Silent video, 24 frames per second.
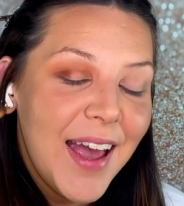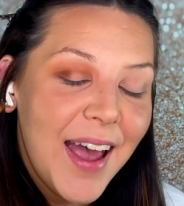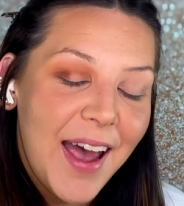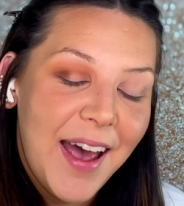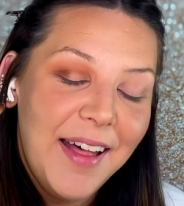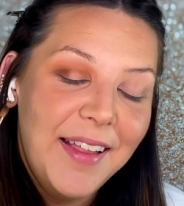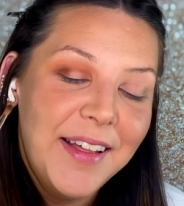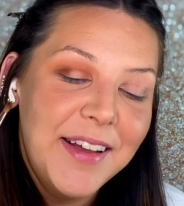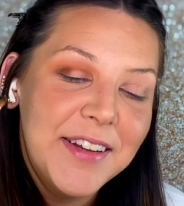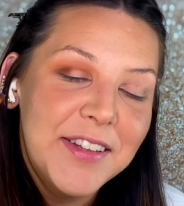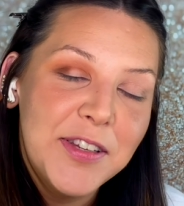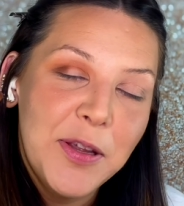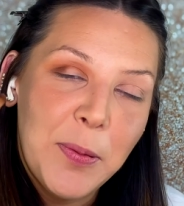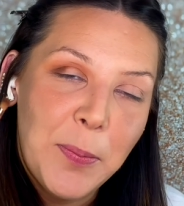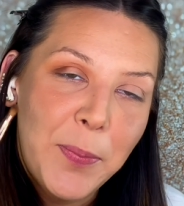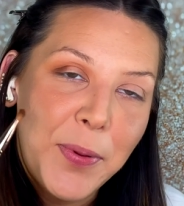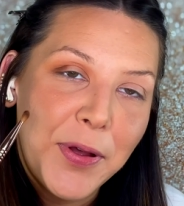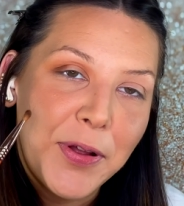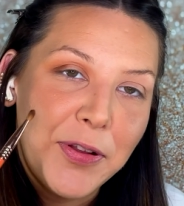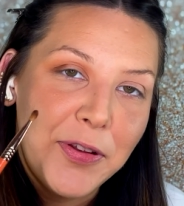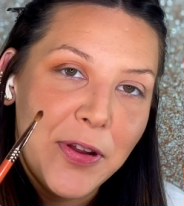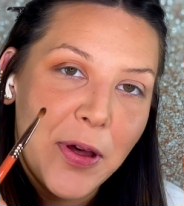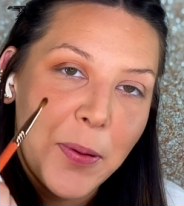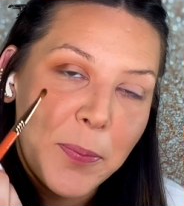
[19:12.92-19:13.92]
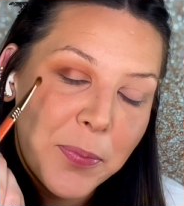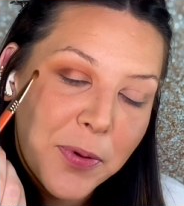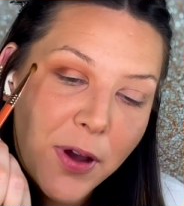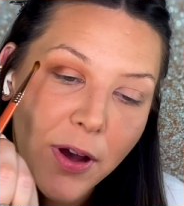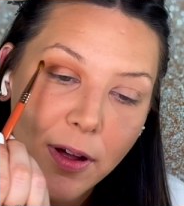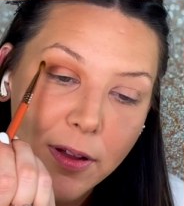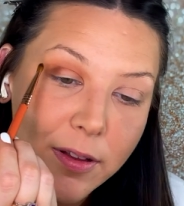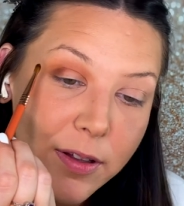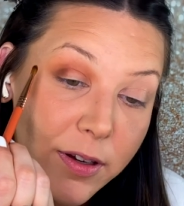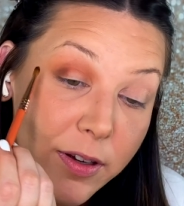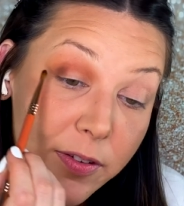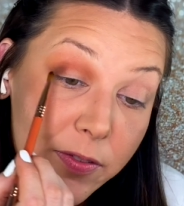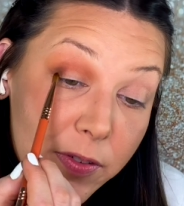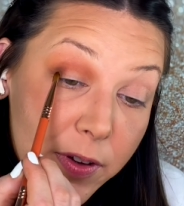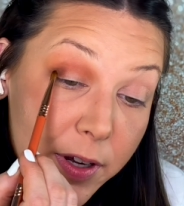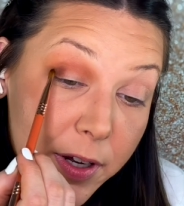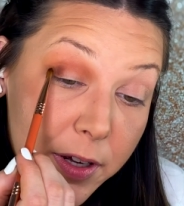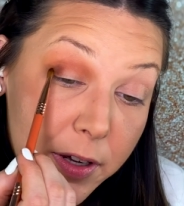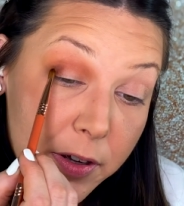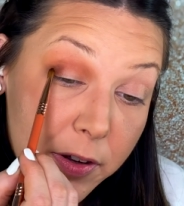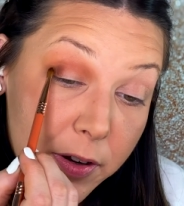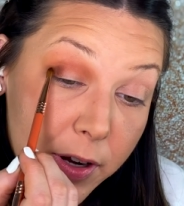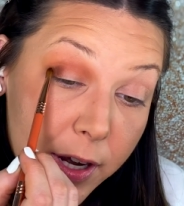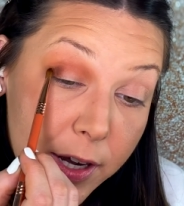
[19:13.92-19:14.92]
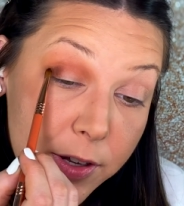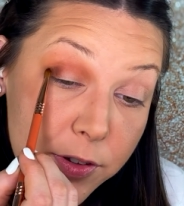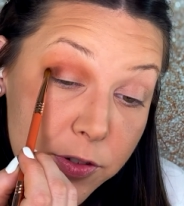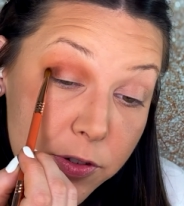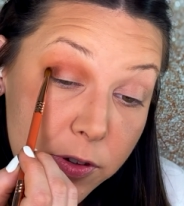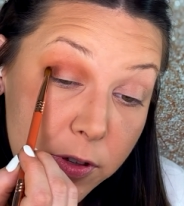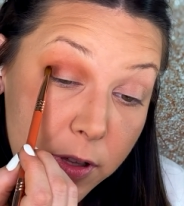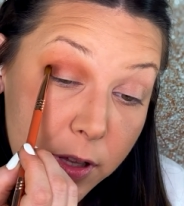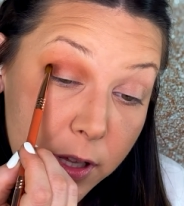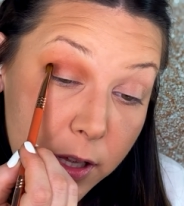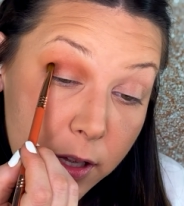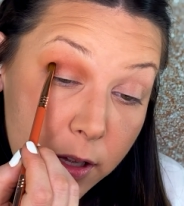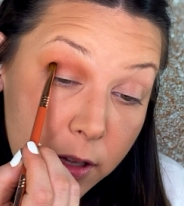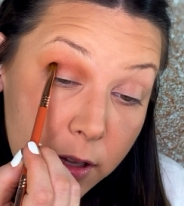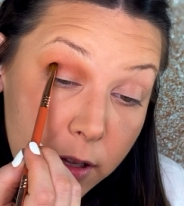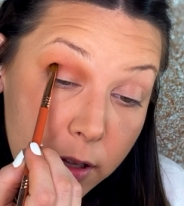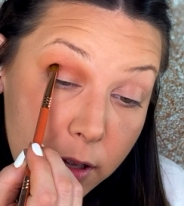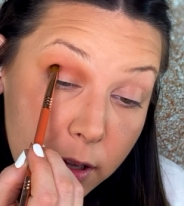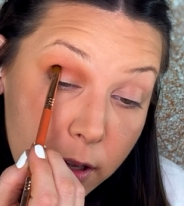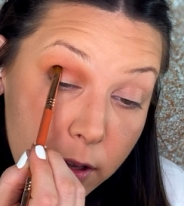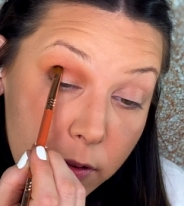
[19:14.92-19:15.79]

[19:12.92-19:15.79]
I like to build up color very gradually.